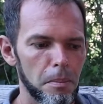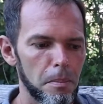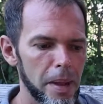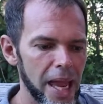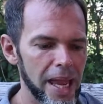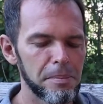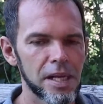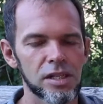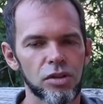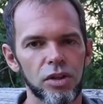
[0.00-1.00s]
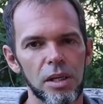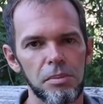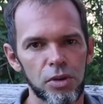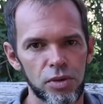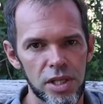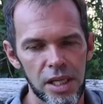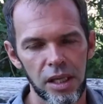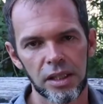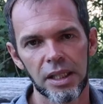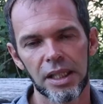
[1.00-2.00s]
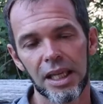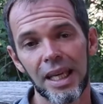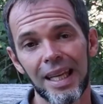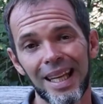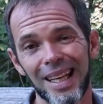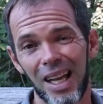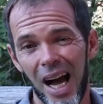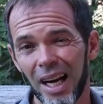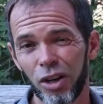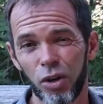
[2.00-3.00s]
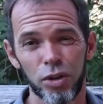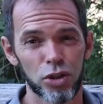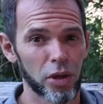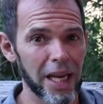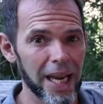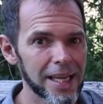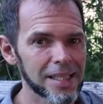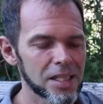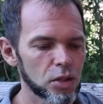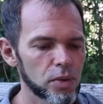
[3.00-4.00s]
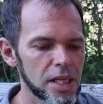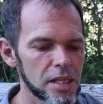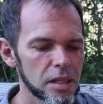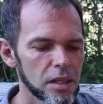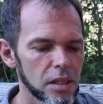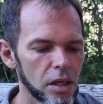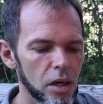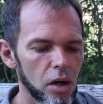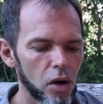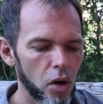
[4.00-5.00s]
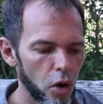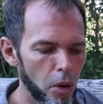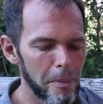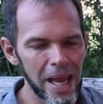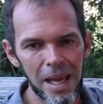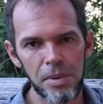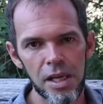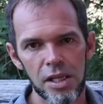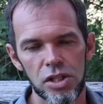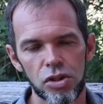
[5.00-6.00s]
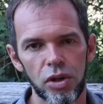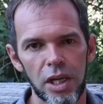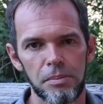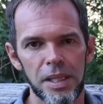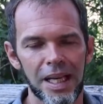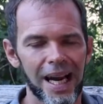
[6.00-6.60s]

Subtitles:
Maybe it's going to be resulted in a lung or trachea squeeze, or maybe it's going to be